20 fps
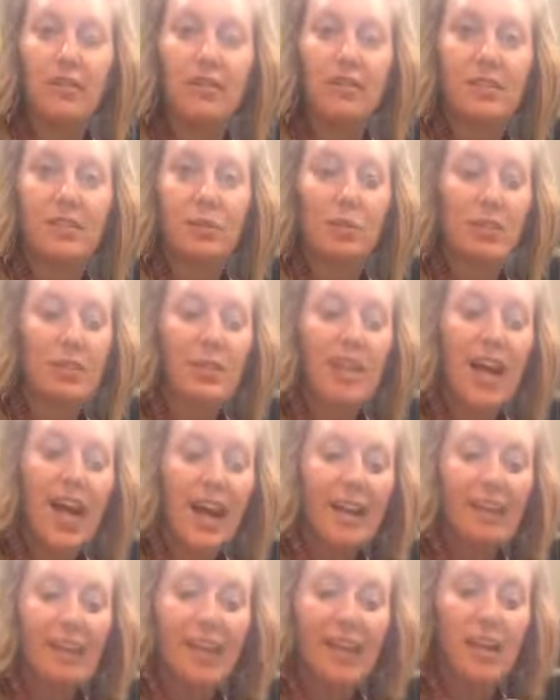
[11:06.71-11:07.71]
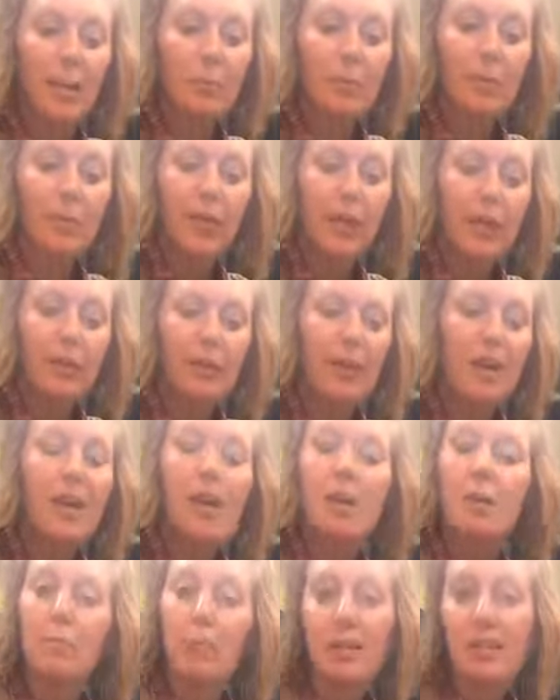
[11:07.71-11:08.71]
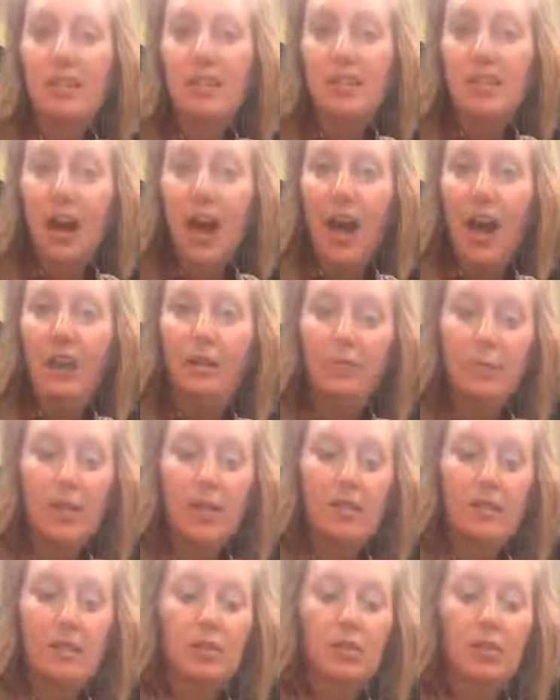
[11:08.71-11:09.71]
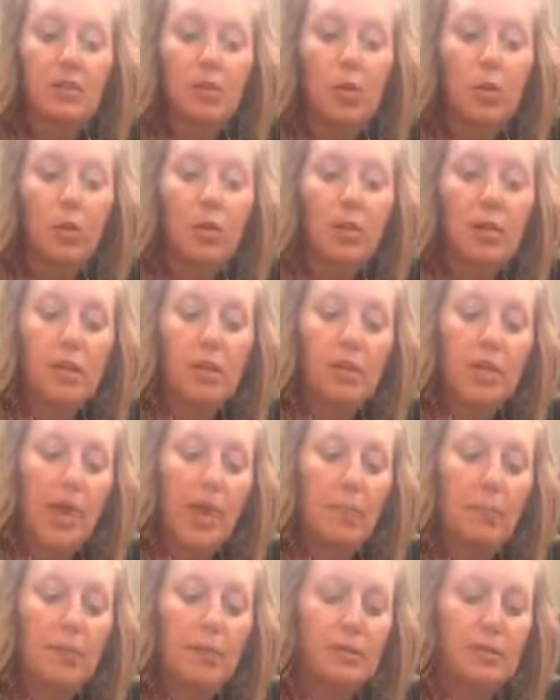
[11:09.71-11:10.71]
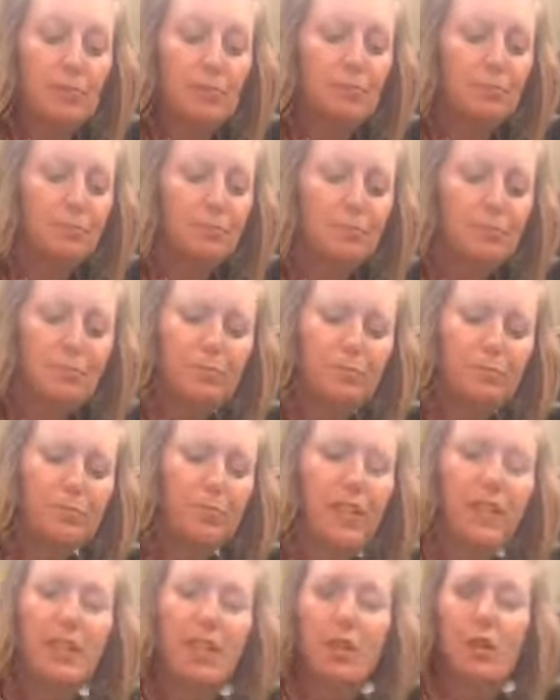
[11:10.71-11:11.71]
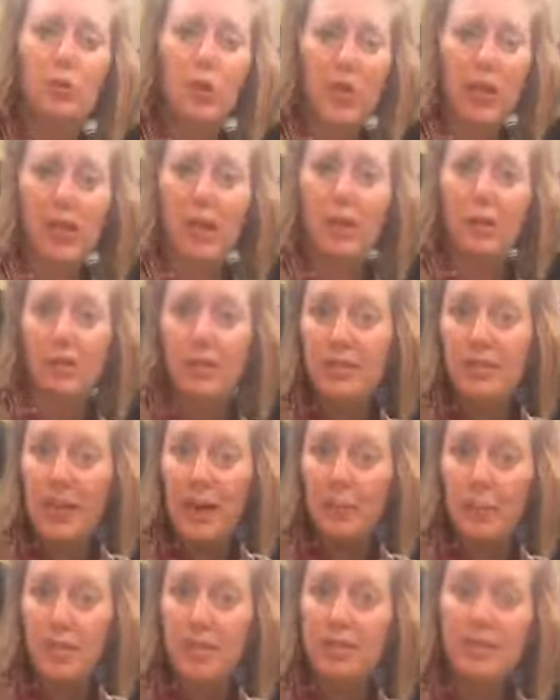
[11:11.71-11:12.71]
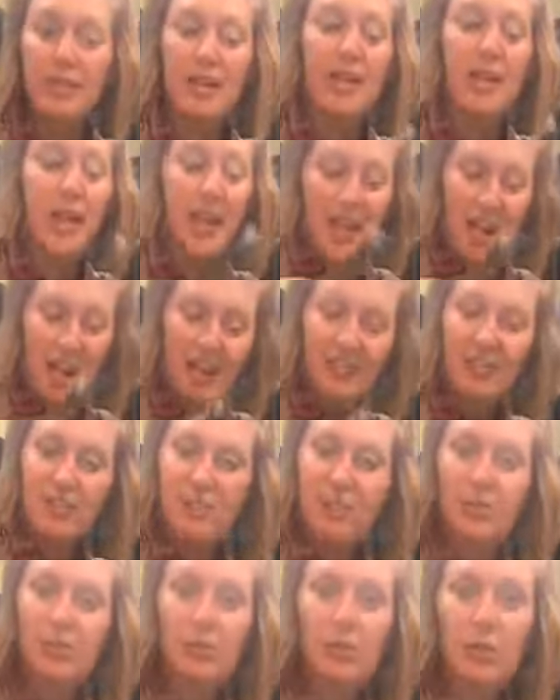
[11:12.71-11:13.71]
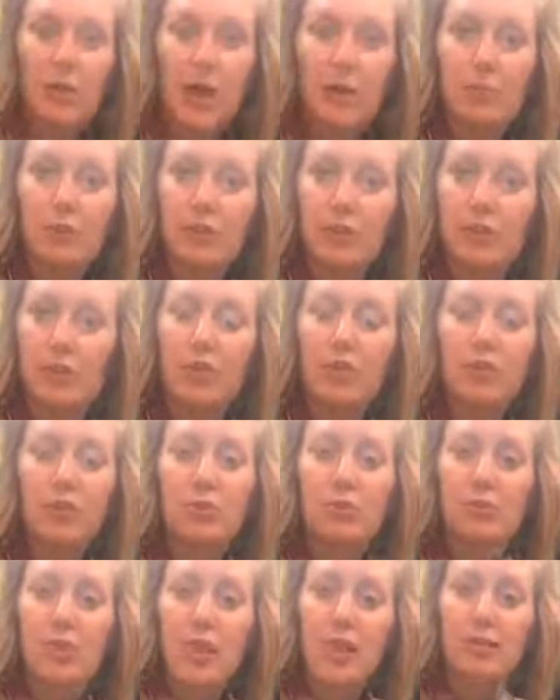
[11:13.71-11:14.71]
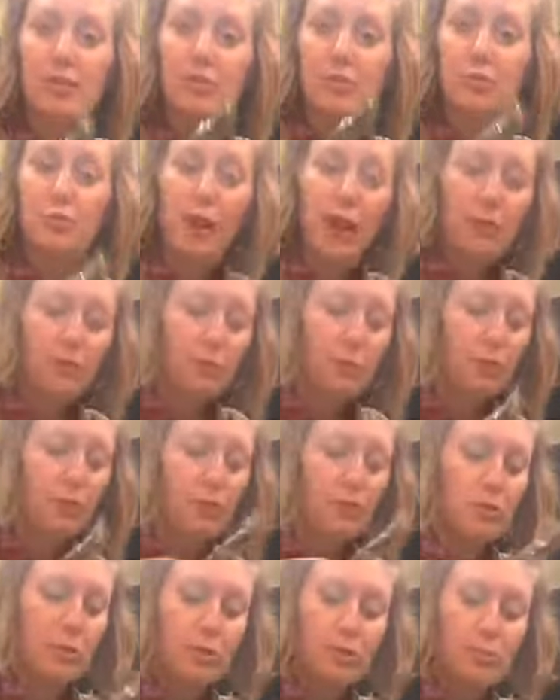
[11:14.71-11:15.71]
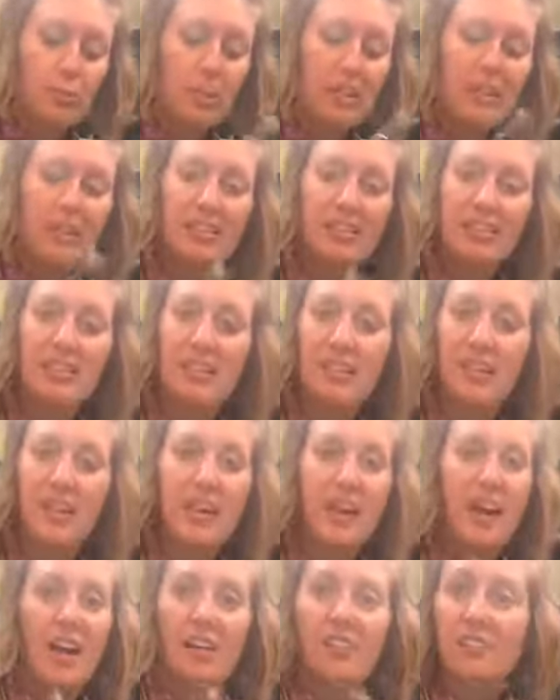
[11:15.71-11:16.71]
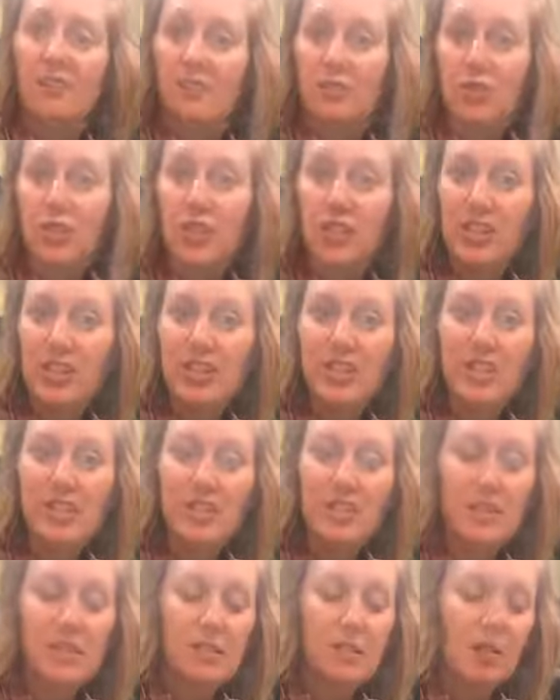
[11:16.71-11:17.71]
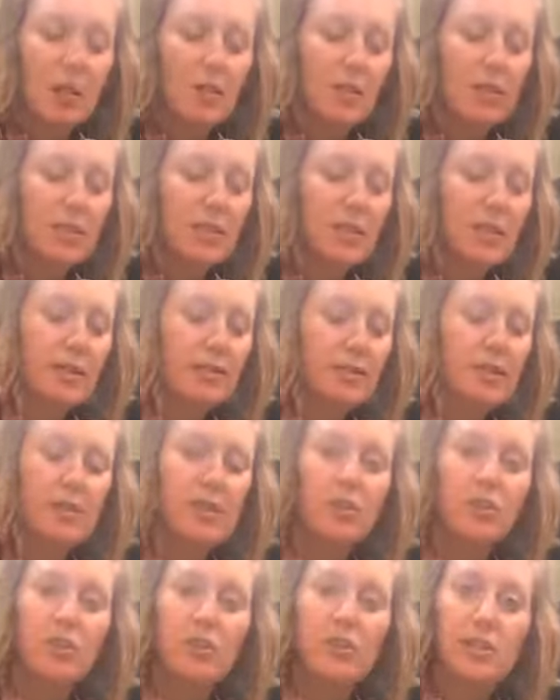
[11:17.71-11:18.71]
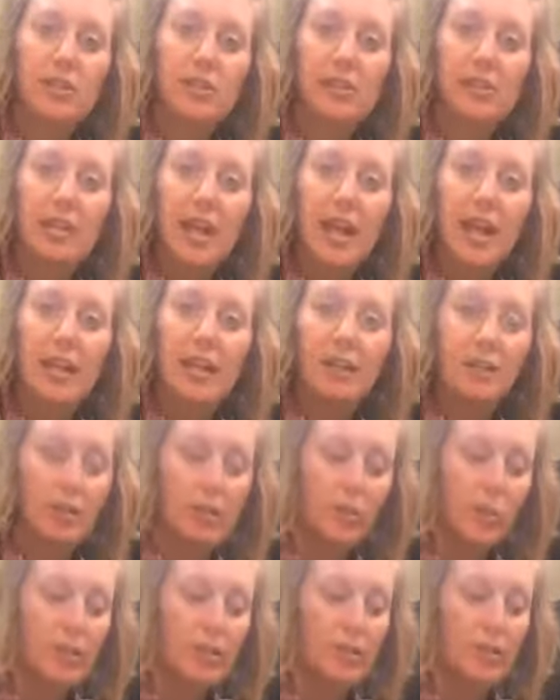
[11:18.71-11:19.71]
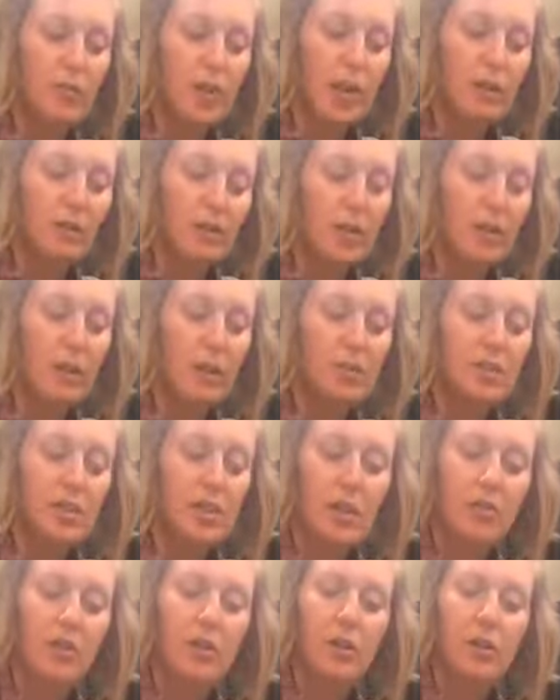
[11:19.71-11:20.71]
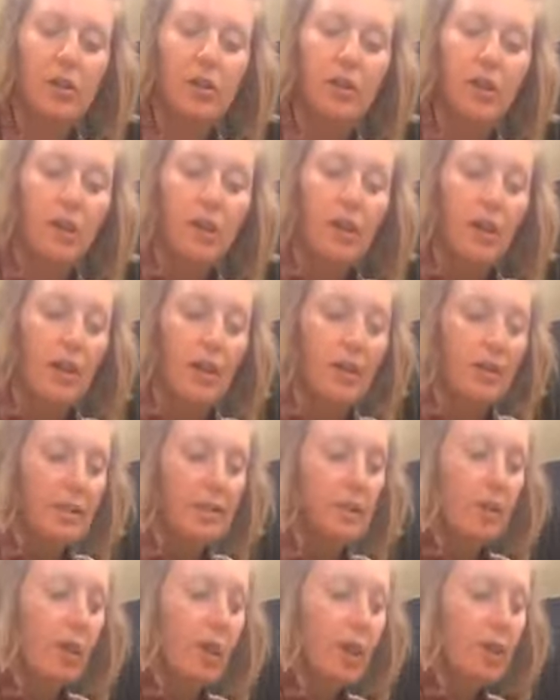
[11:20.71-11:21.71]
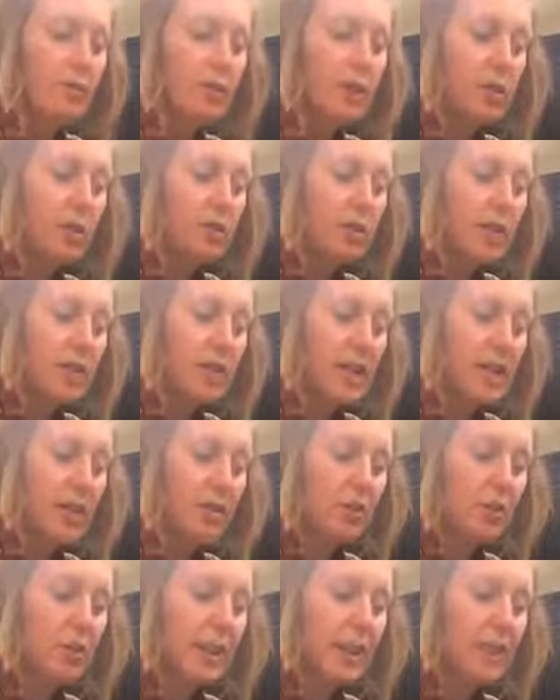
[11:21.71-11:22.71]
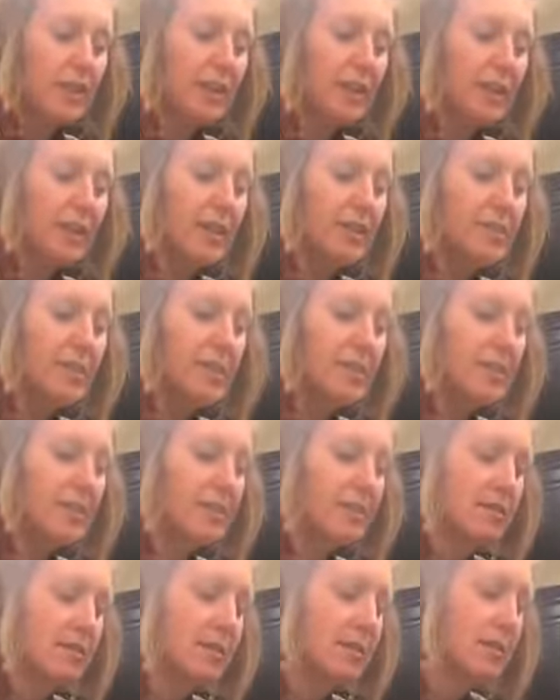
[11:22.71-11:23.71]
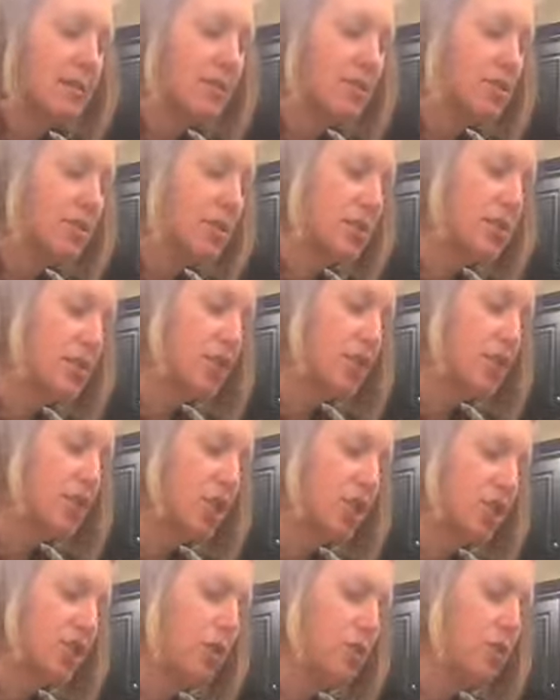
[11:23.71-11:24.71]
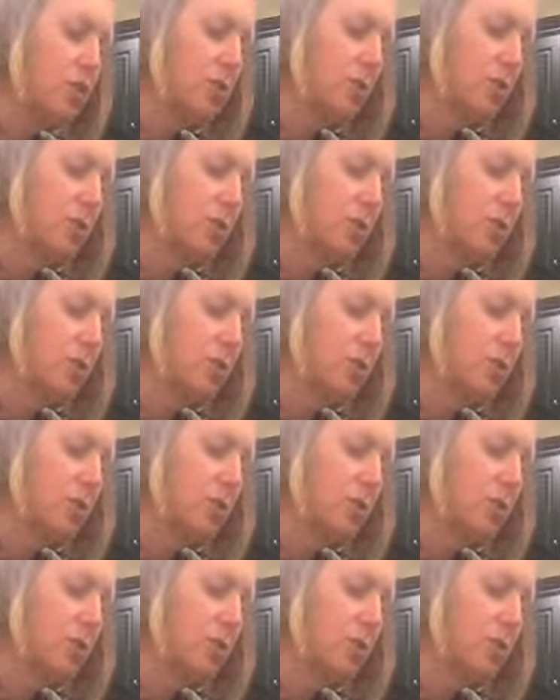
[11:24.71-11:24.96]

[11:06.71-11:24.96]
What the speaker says: So it's kind of like a plate, but it's not because it's just holding your toppings. Now you want healthy toppings, and these are some good options. So you could do nuts, dried fruit, beans, little cheese, all those things. Then you're just going to take, you know, once you've had that all together, because all of it goes together like this, just to show you.